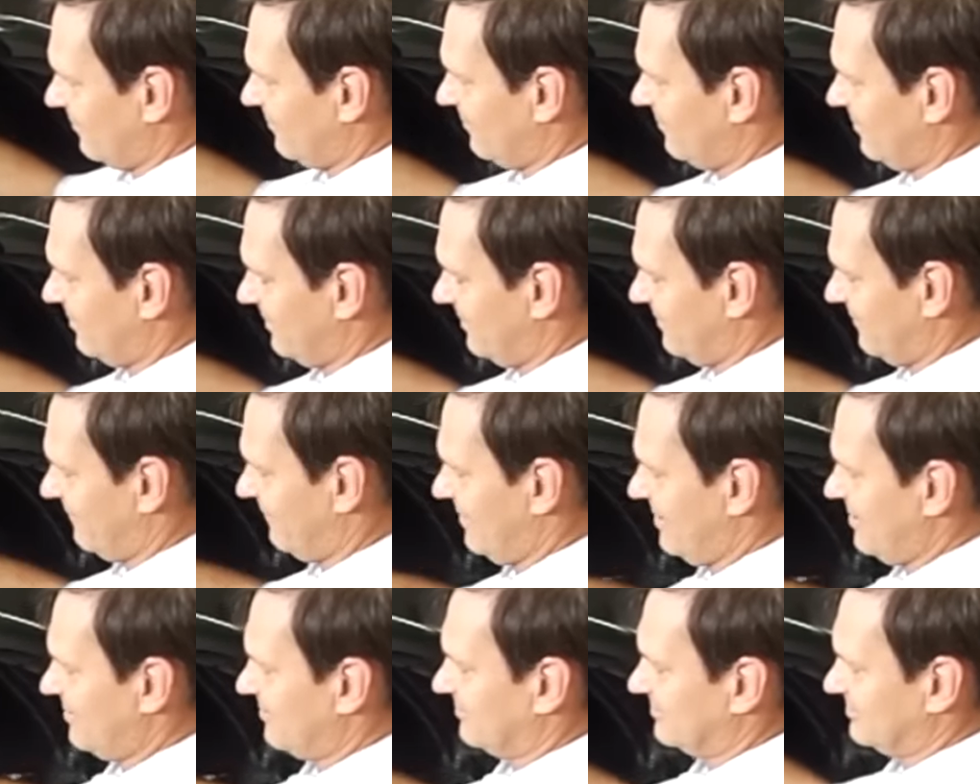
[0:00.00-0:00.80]
When the
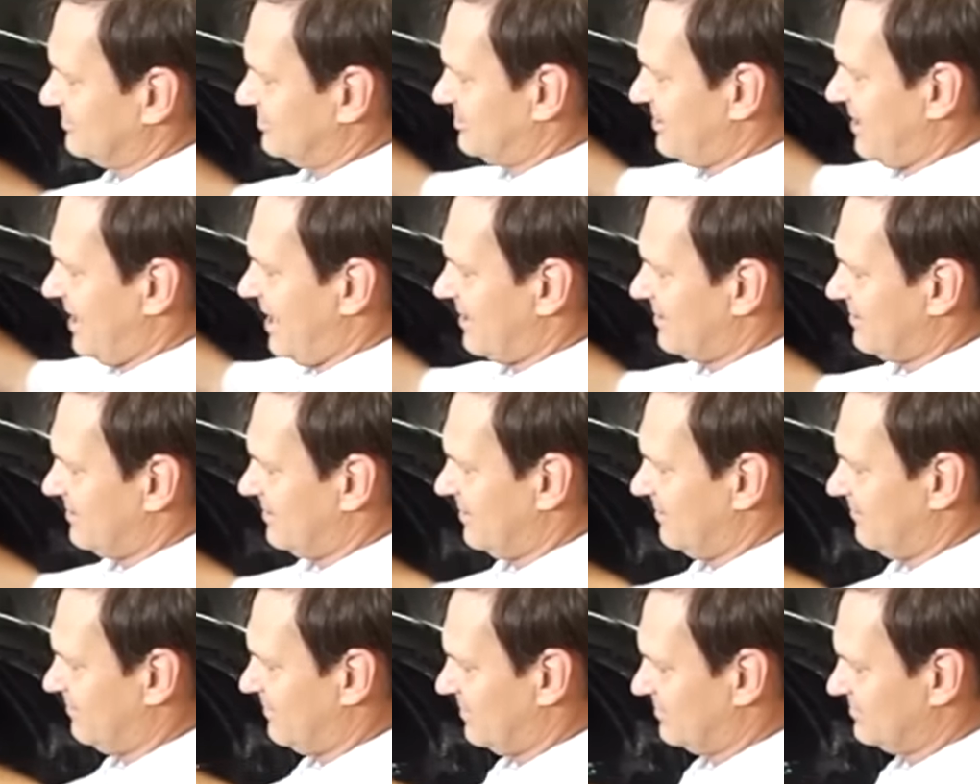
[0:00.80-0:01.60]
vehicle's jacked
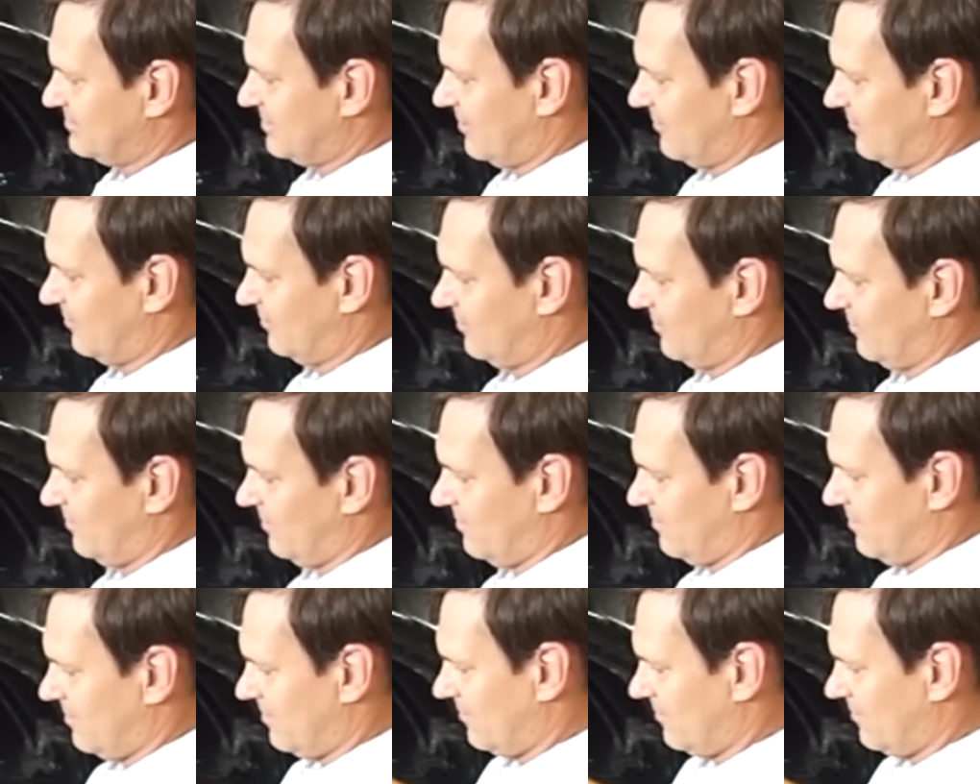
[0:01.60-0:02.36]
up, the total